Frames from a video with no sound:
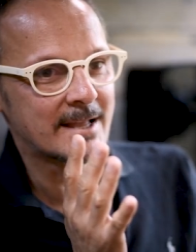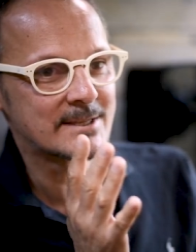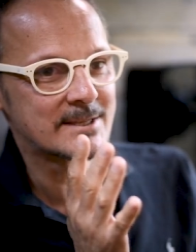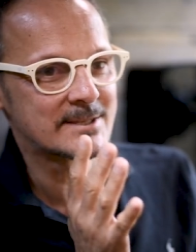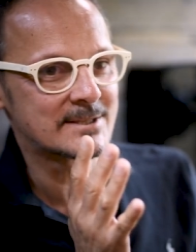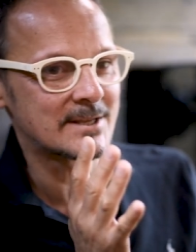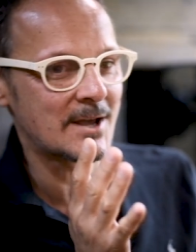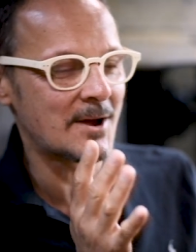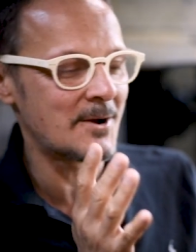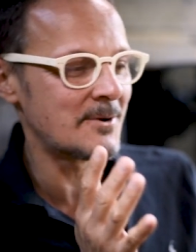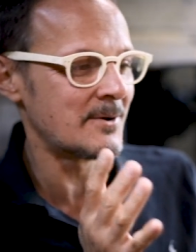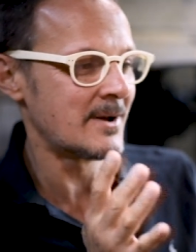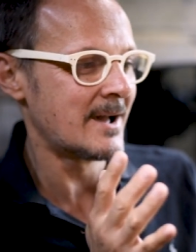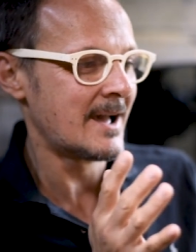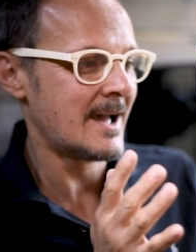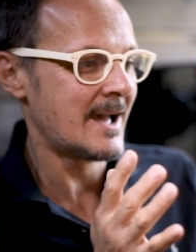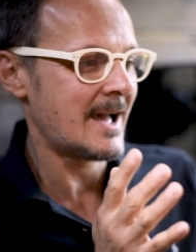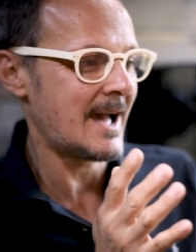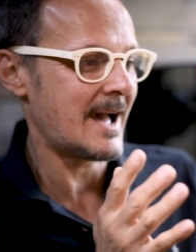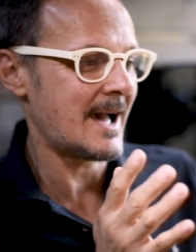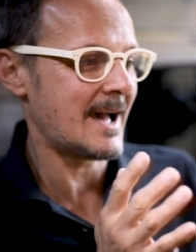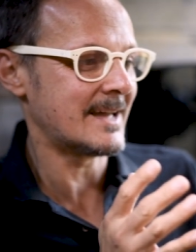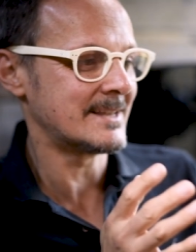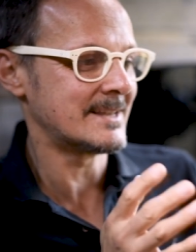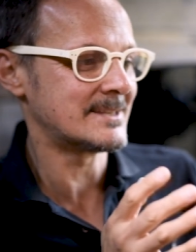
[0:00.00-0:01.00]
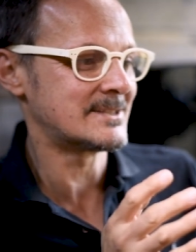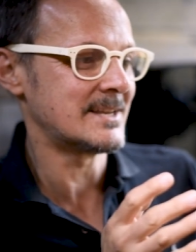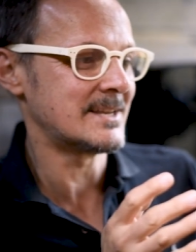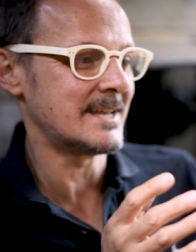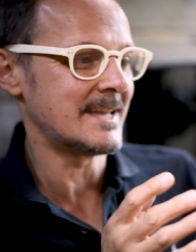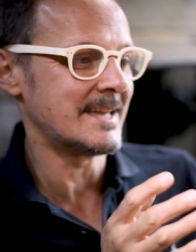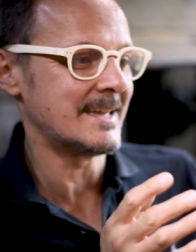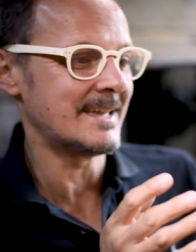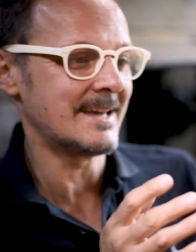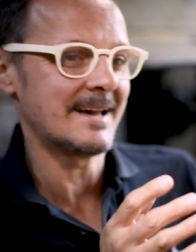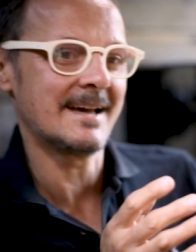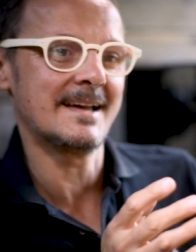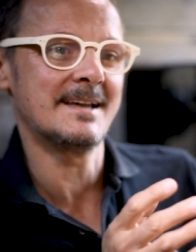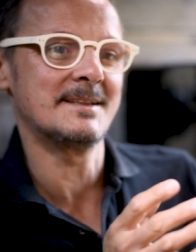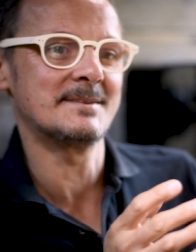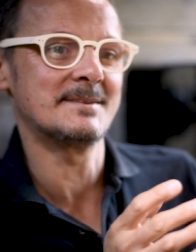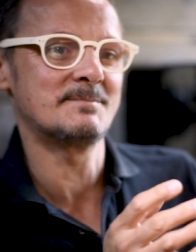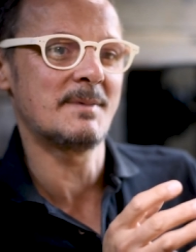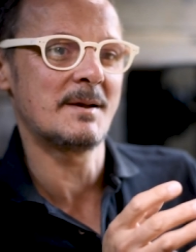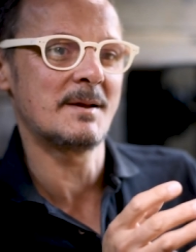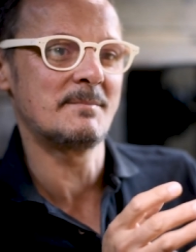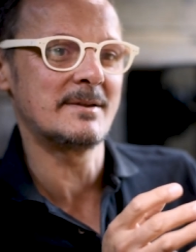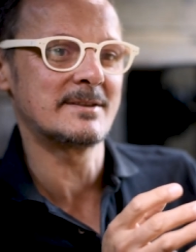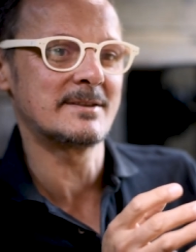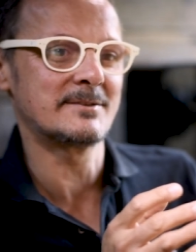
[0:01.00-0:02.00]
And so actually it's
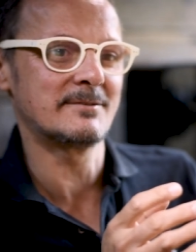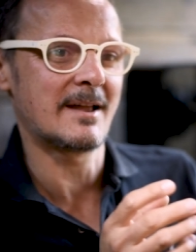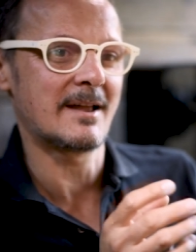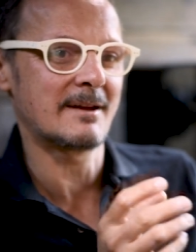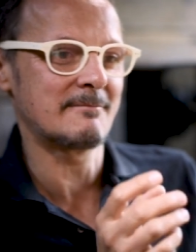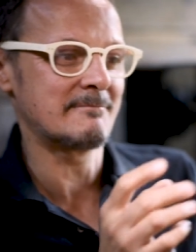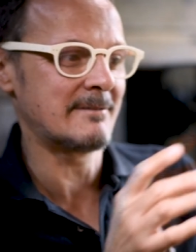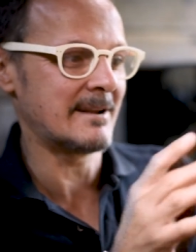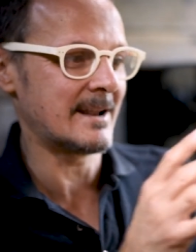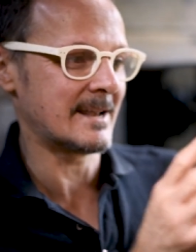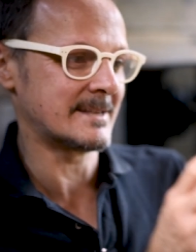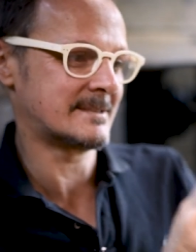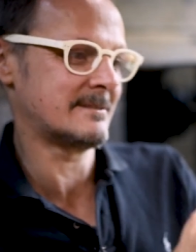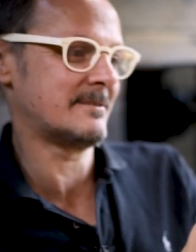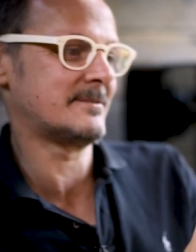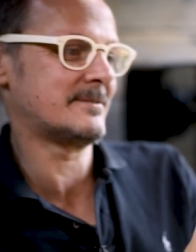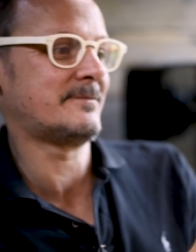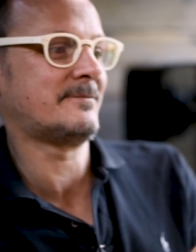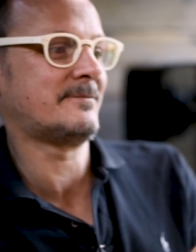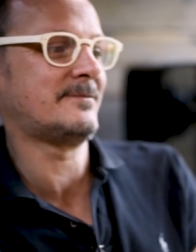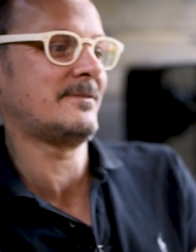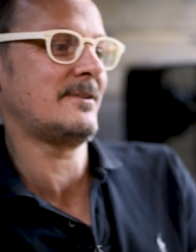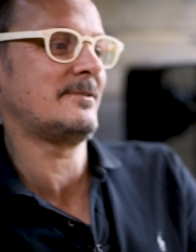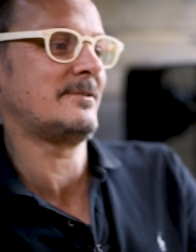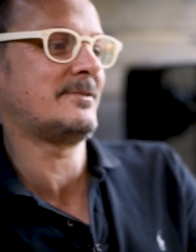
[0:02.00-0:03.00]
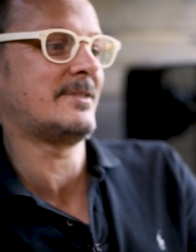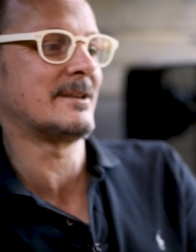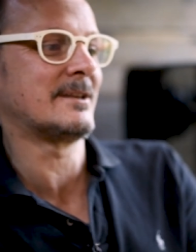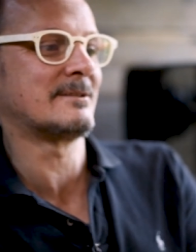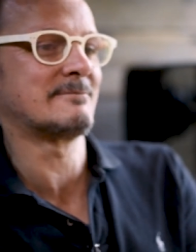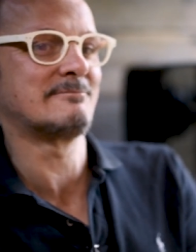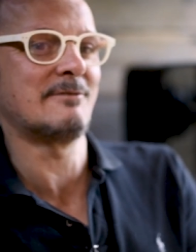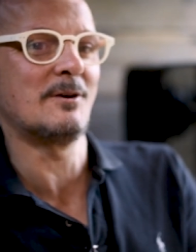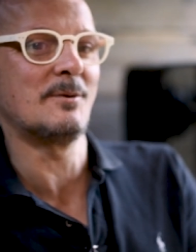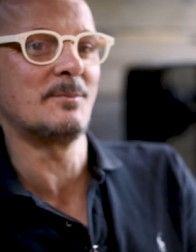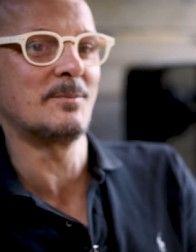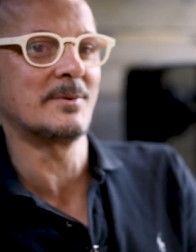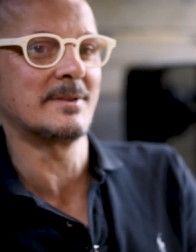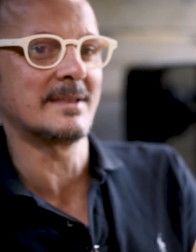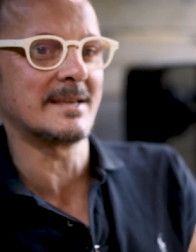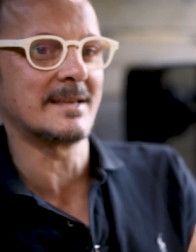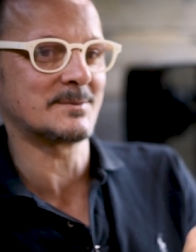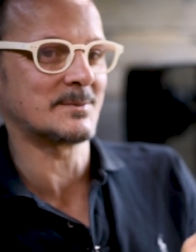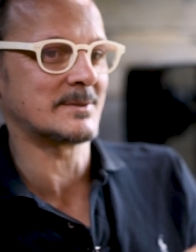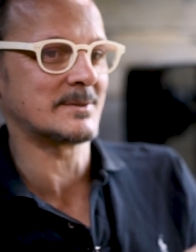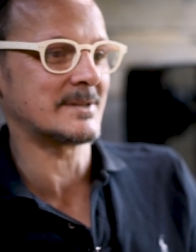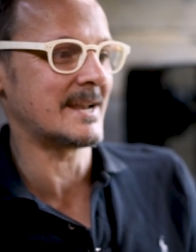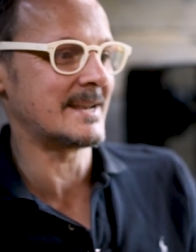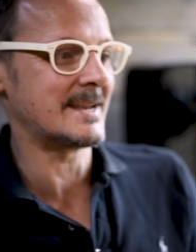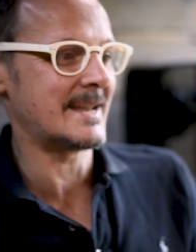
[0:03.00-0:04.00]
made me sort of like realise there's a few things wrong with this,
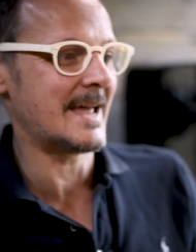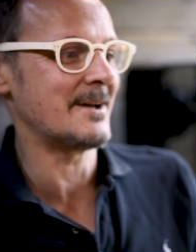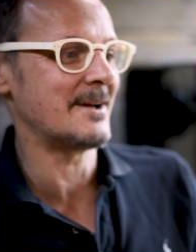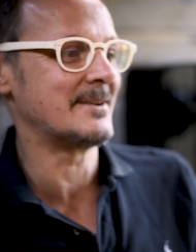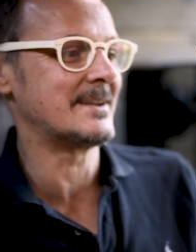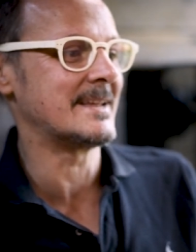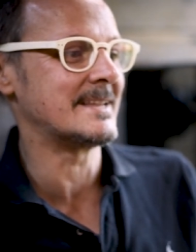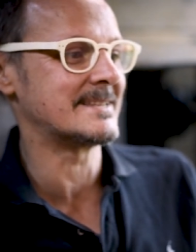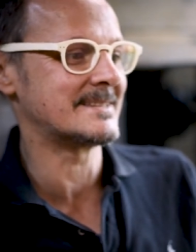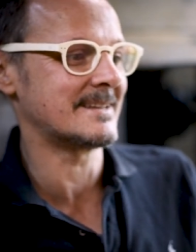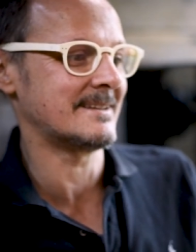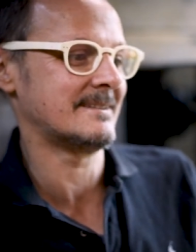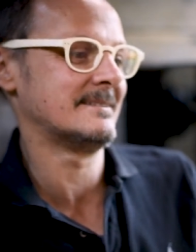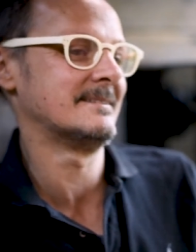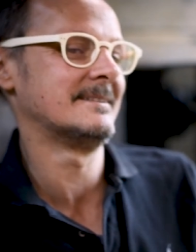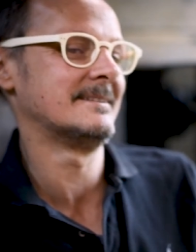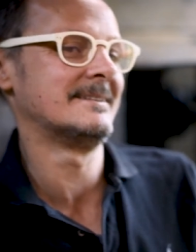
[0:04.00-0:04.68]
which I now need to